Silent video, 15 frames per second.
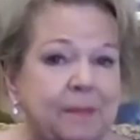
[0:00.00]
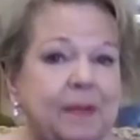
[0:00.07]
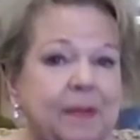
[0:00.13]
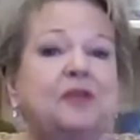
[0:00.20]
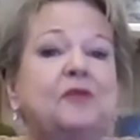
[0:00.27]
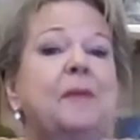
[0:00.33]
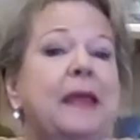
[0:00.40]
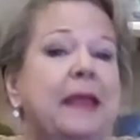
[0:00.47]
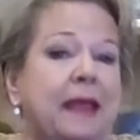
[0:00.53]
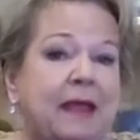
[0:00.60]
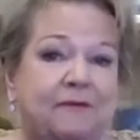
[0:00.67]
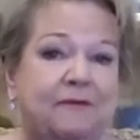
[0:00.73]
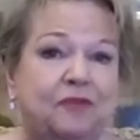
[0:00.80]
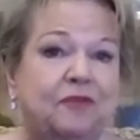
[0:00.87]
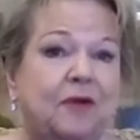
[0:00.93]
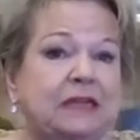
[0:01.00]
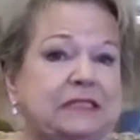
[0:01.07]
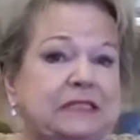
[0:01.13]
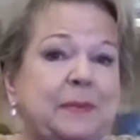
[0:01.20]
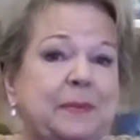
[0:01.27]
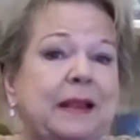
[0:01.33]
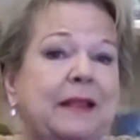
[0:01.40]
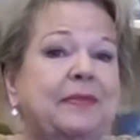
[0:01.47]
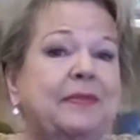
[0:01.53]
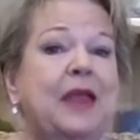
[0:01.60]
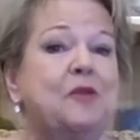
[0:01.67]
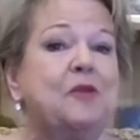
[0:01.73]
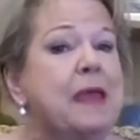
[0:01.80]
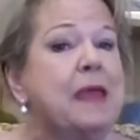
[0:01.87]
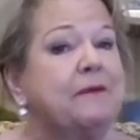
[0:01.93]
if you try something like that, you may
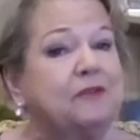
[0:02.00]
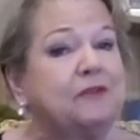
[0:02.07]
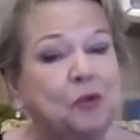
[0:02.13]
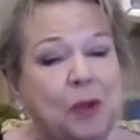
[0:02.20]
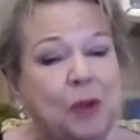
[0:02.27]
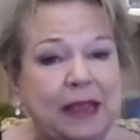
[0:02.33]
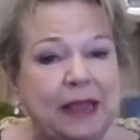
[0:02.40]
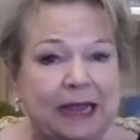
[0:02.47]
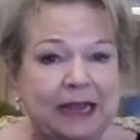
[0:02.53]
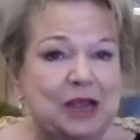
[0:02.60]
have to tweak it